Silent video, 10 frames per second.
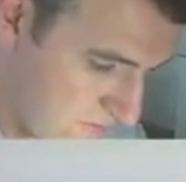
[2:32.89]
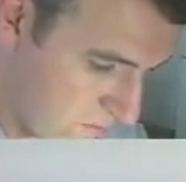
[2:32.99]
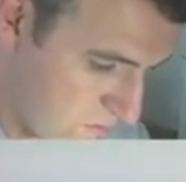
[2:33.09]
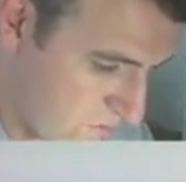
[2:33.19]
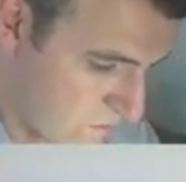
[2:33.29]

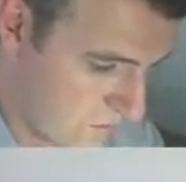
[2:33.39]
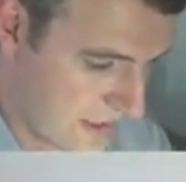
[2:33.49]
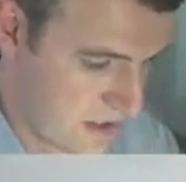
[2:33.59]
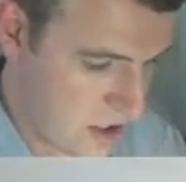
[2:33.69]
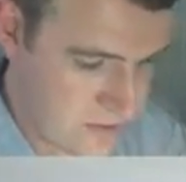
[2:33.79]
or
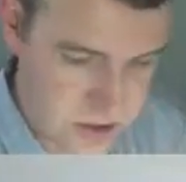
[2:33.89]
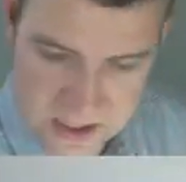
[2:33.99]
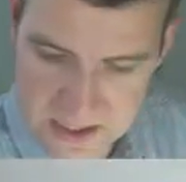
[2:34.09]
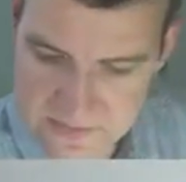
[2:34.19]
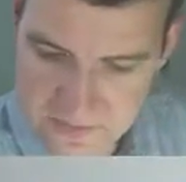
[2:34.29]

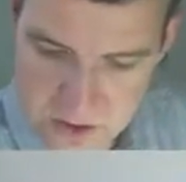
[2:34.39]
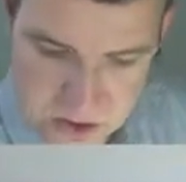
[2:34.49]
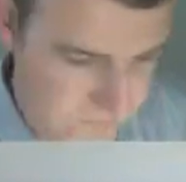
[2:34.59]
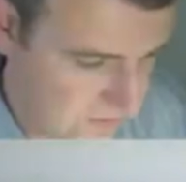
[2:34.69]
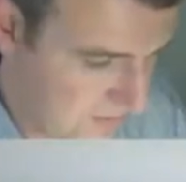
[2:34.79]
inhomogeneous
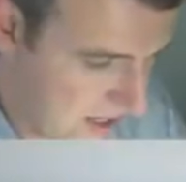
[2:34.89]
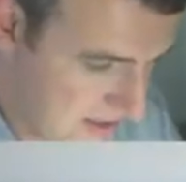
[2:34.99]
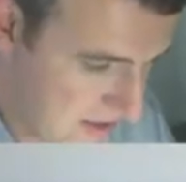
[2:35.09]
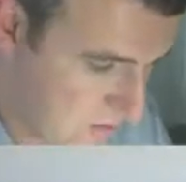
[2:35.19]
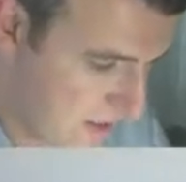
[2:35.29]
version of
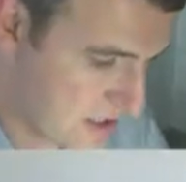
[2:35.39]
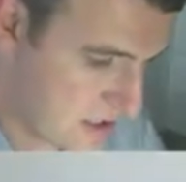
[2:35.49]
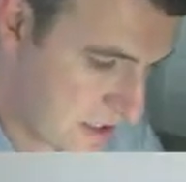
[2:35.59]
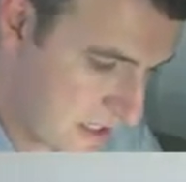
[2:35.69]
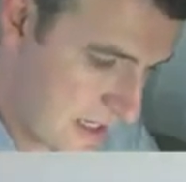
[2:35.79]
Laplace's
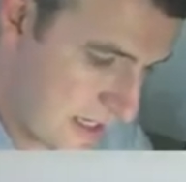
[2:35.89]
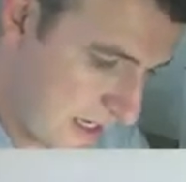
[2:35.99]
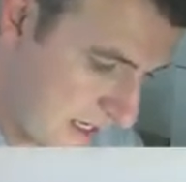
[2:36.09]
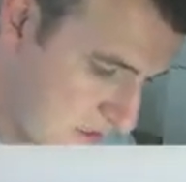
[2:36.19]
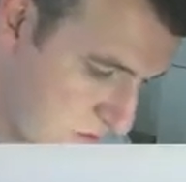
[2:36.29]
equation. It's